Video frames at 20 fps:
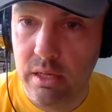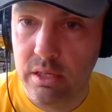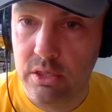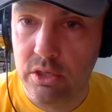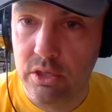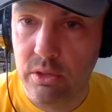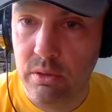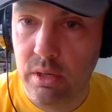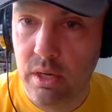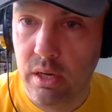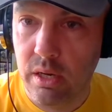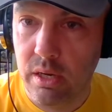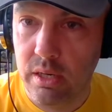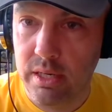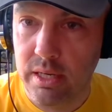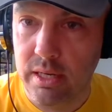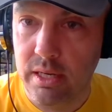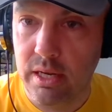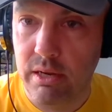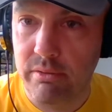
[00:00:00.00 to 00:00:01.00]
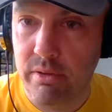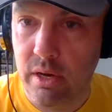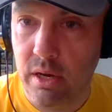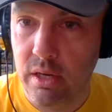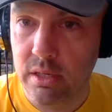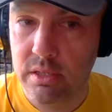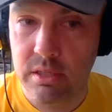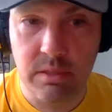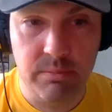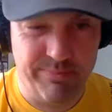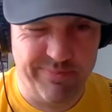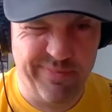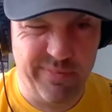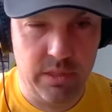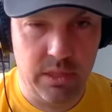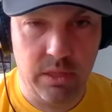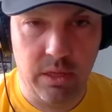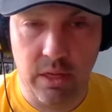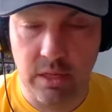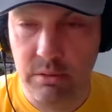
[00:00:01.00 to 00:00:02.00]
Stuart Harding, love hearts.
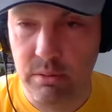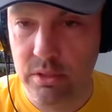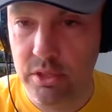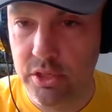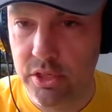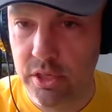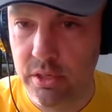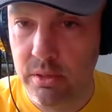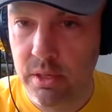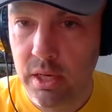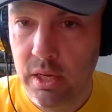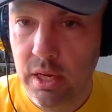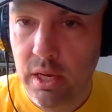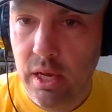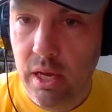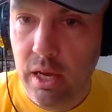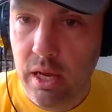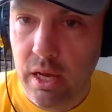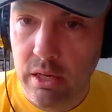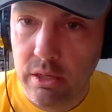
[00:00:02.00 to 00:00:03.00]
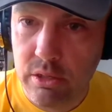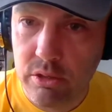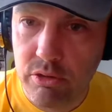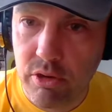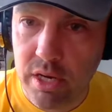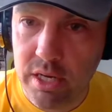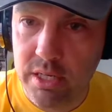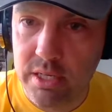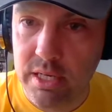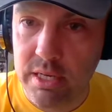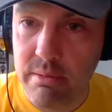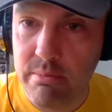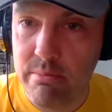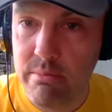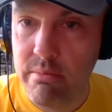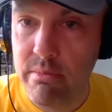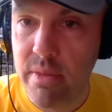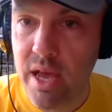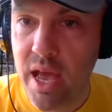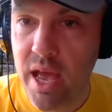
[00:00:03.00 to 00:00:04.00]
Nice one, Stu. Tracy
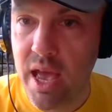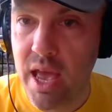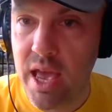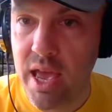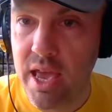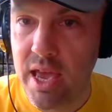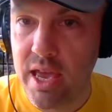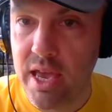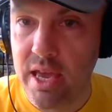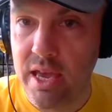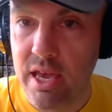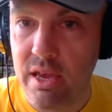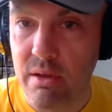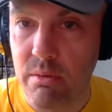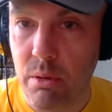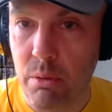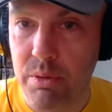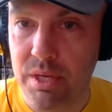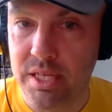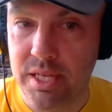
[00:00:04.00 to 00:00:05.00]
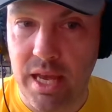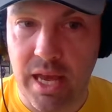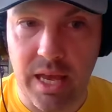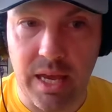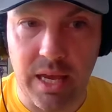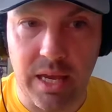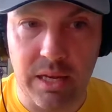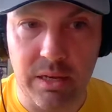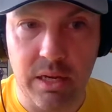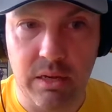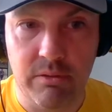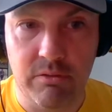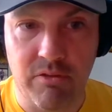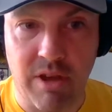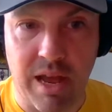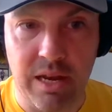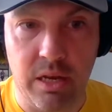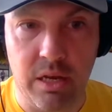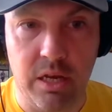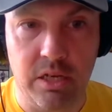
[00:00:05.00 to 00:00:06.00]
May, what are we saying?
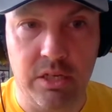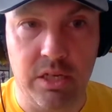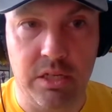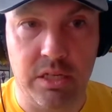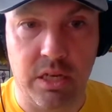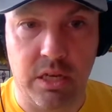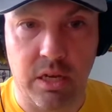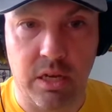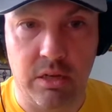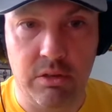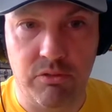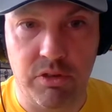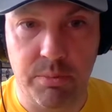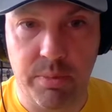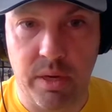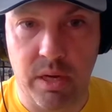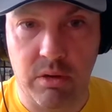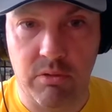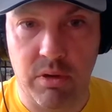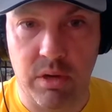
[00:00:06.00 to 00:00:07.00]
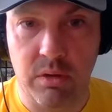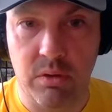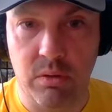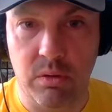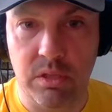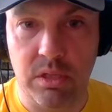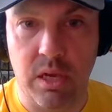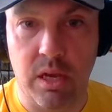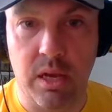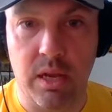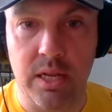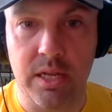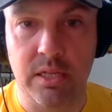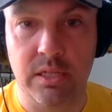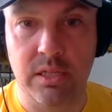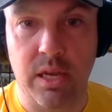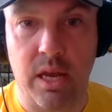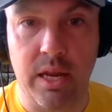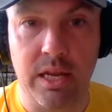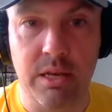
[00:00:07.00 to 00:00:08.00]
Ran Urchester Country Park run course early,
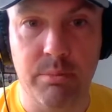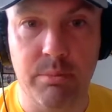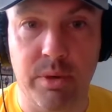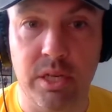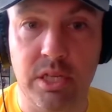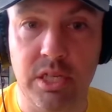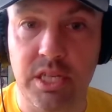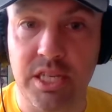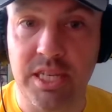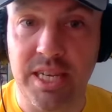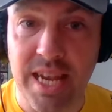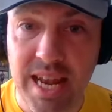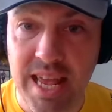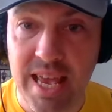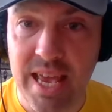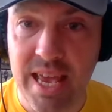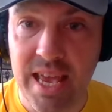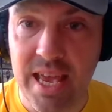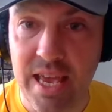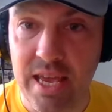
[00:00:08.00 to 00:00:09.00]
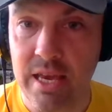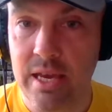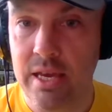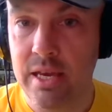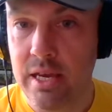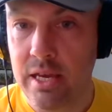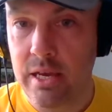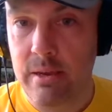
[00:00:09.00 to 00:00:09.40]
sunny, but chilly.